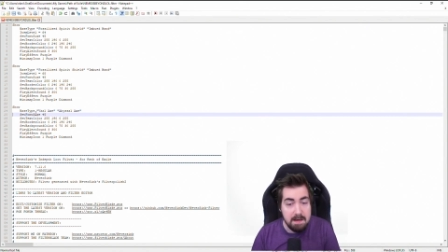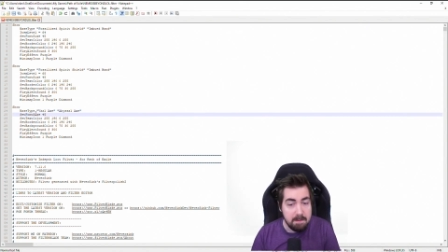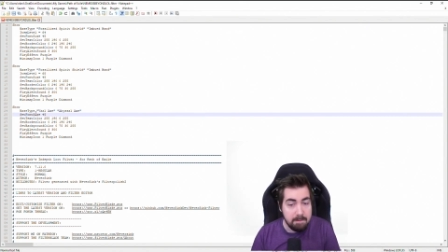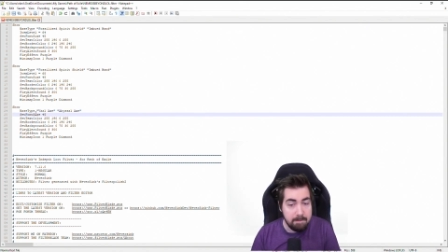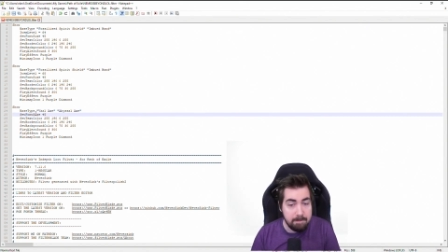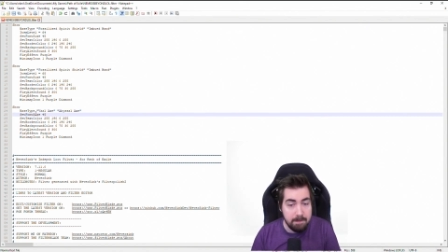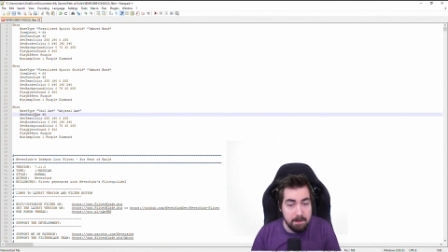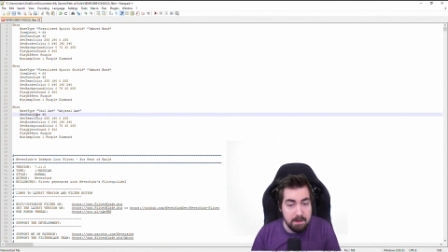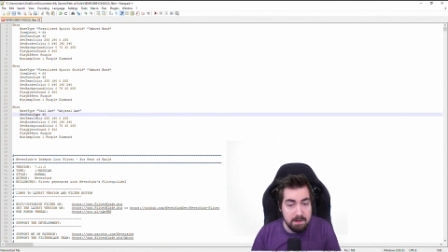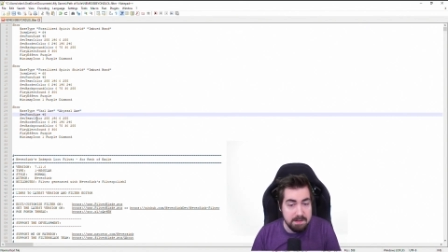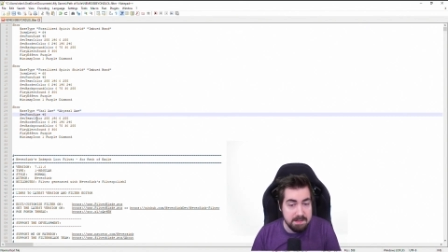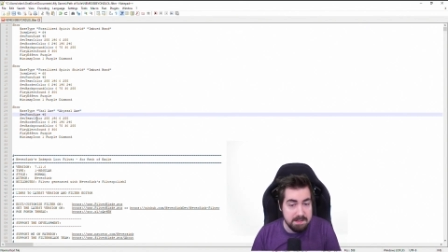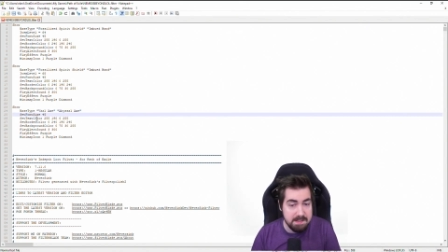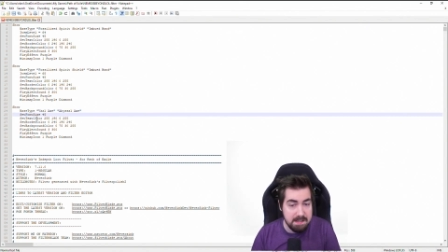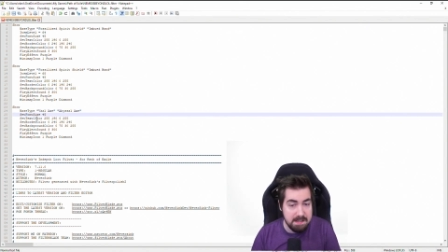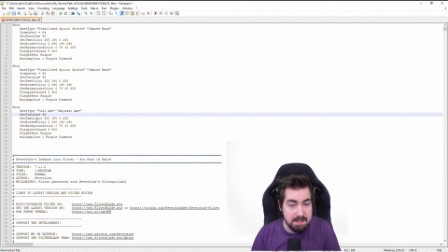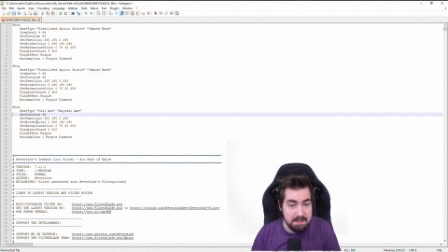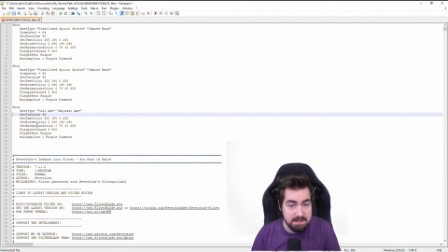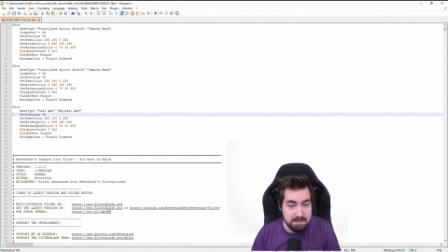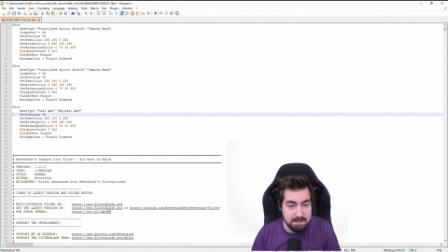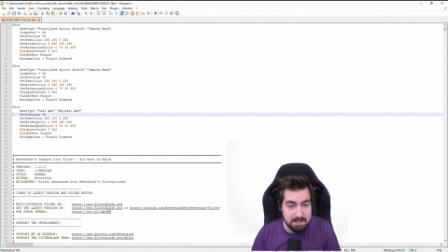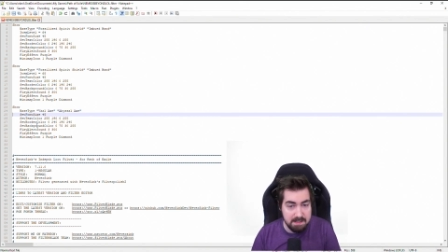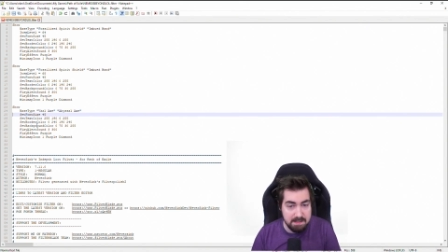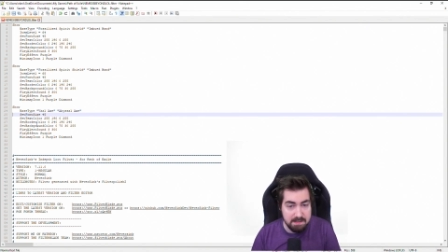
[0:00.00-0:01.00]
Font
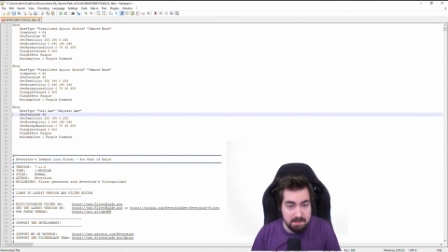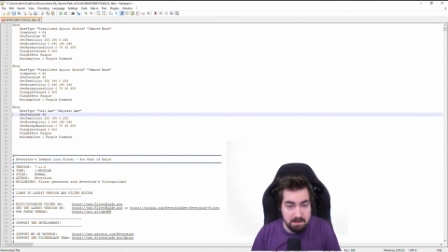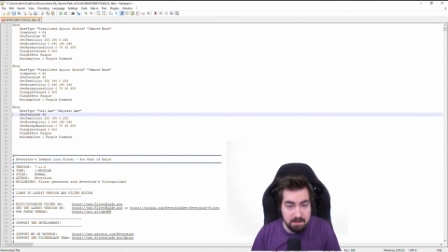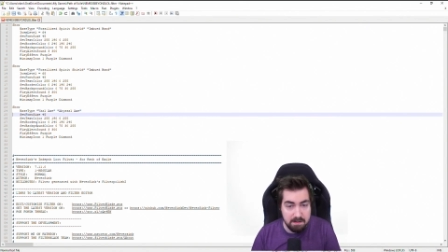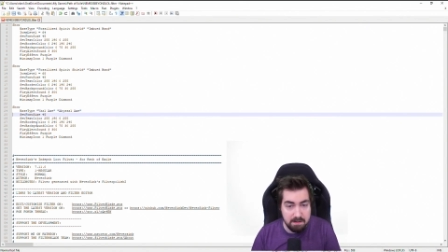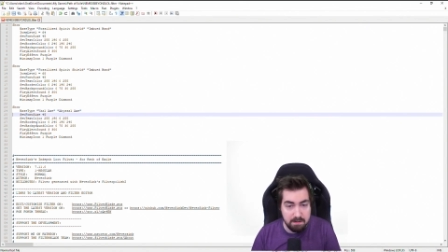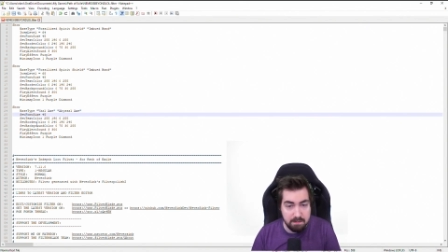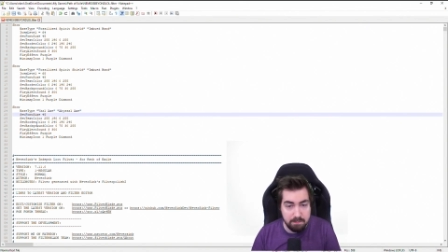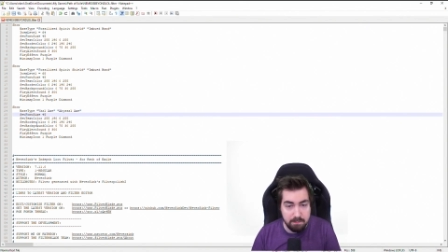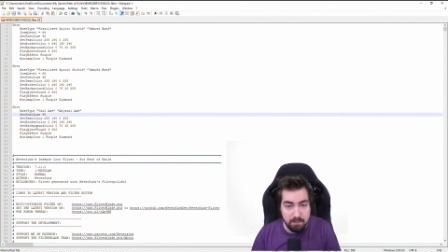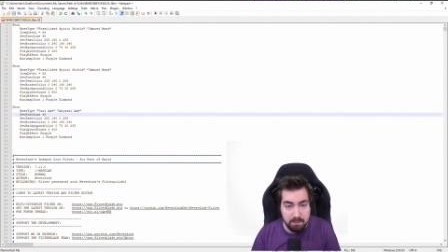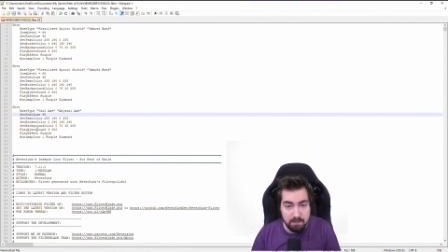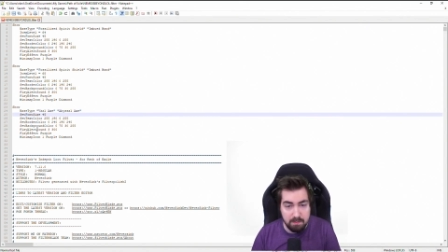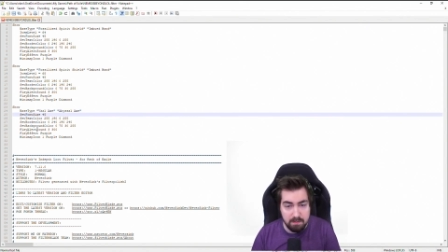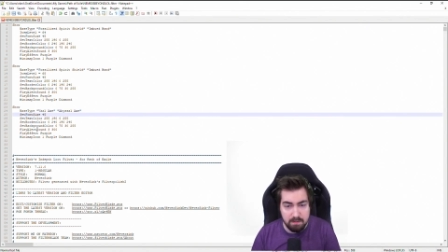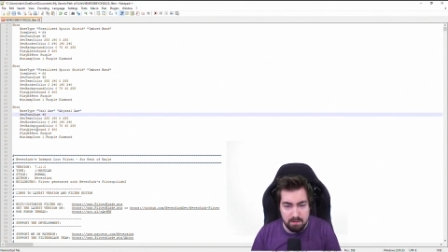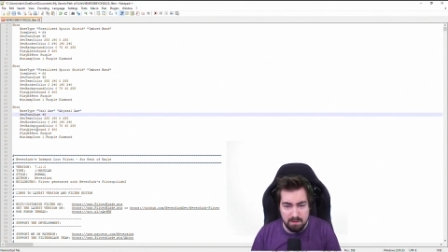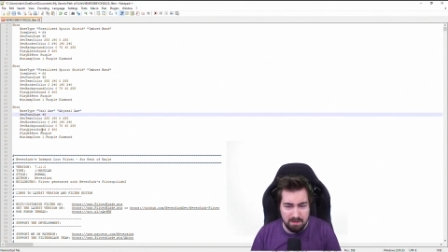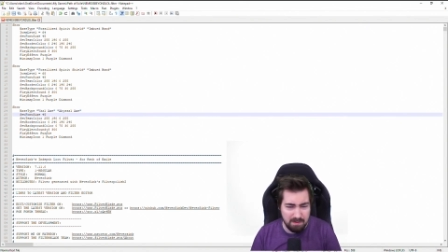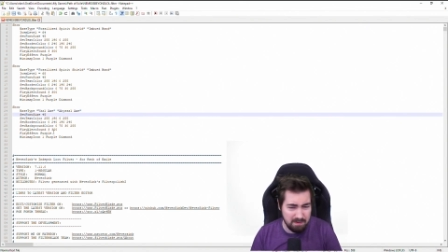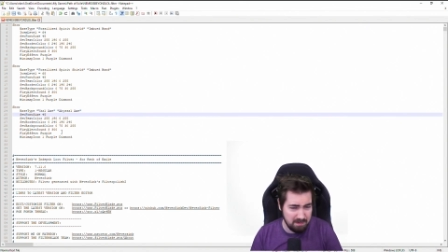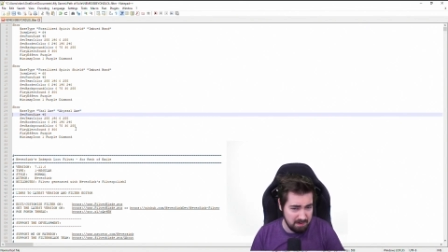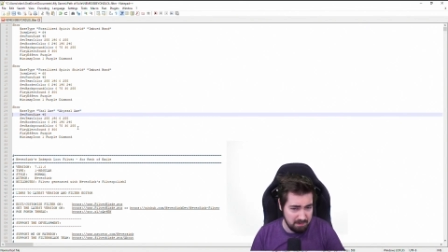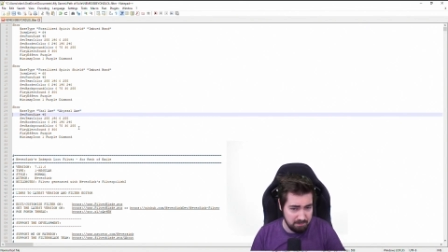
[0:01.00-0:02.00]
size, text color, border
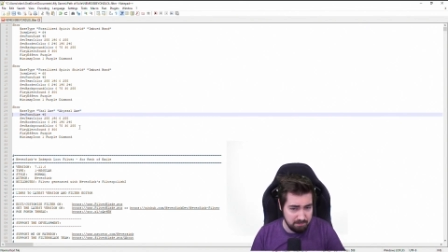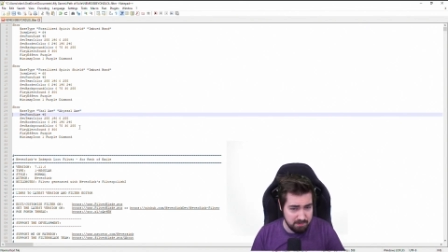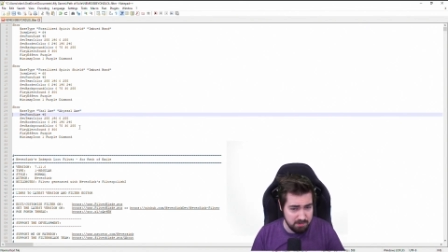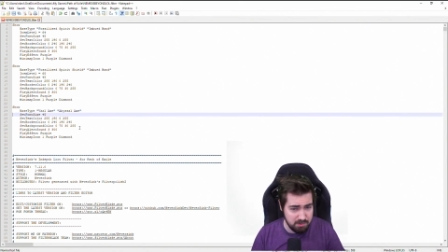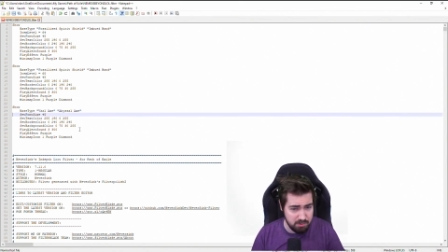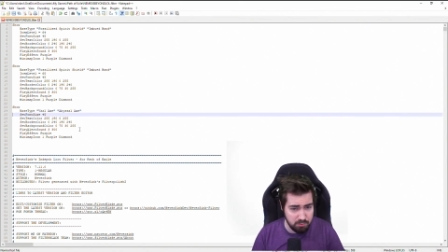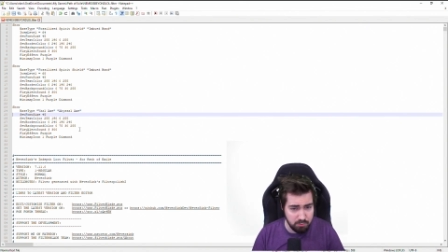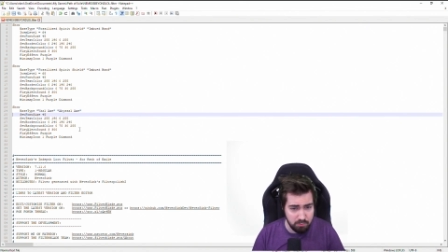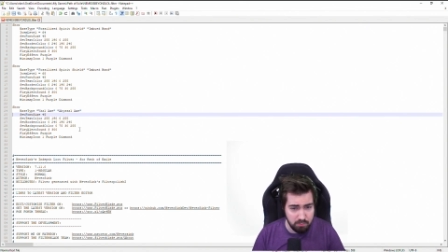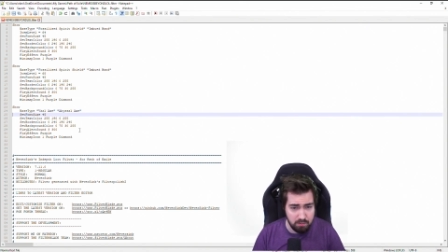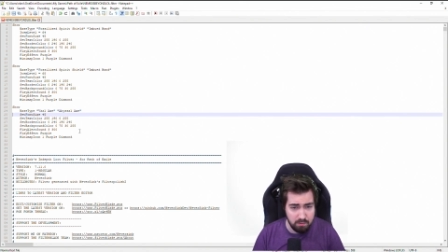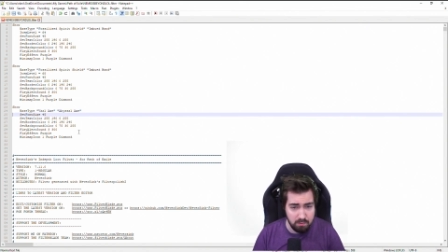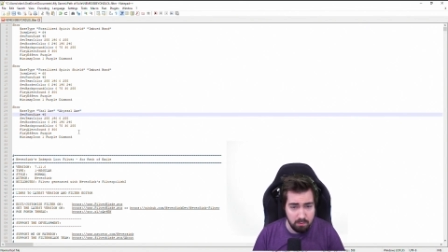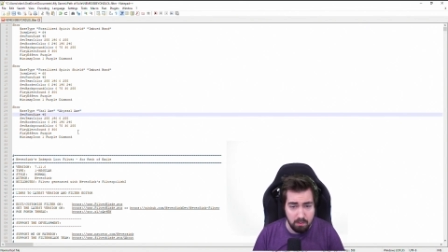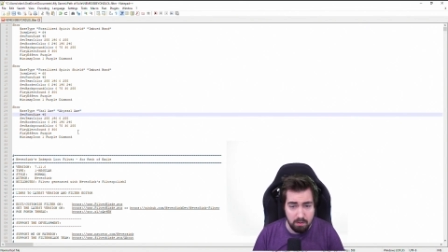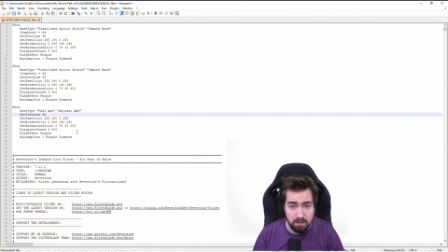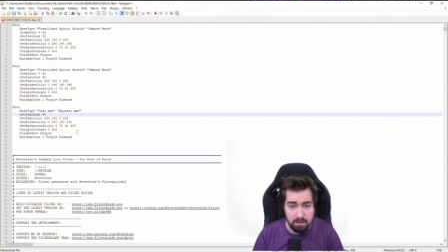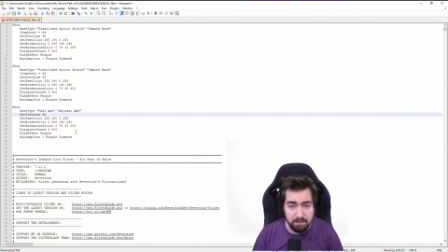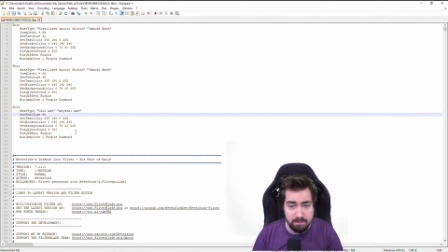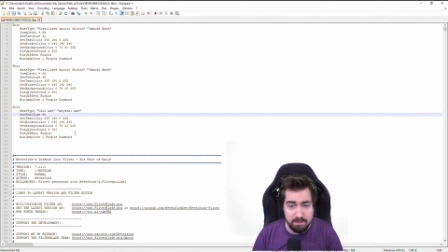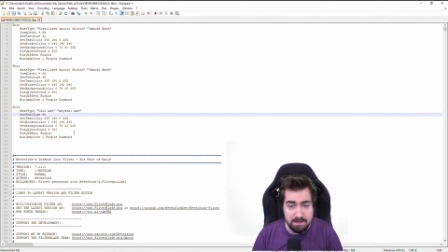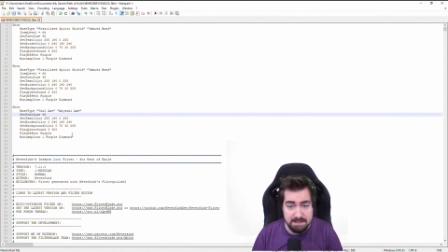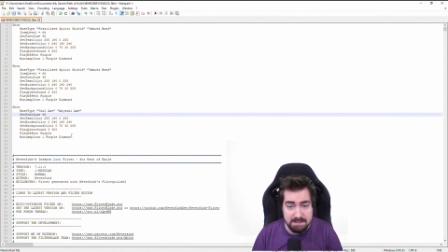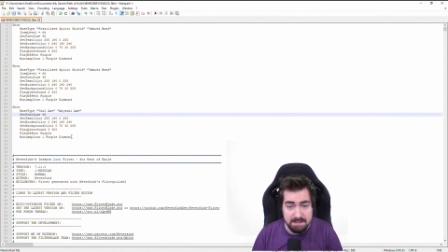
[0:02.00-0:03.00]
color. I'm sure all
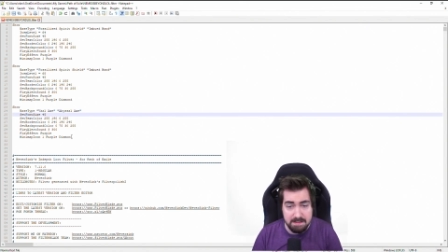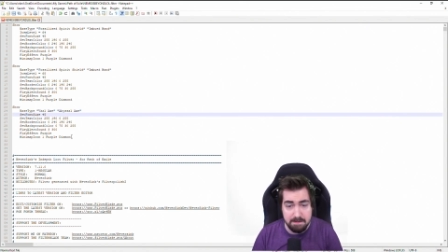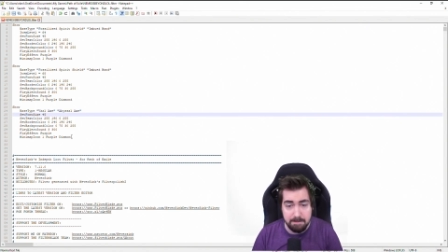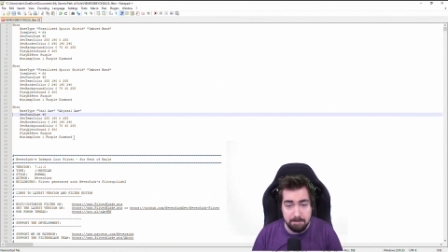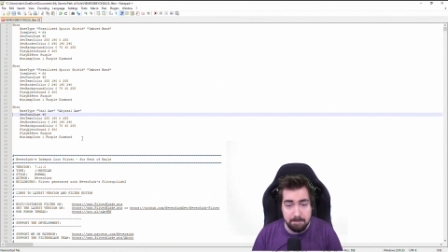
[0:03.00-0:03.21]
of this is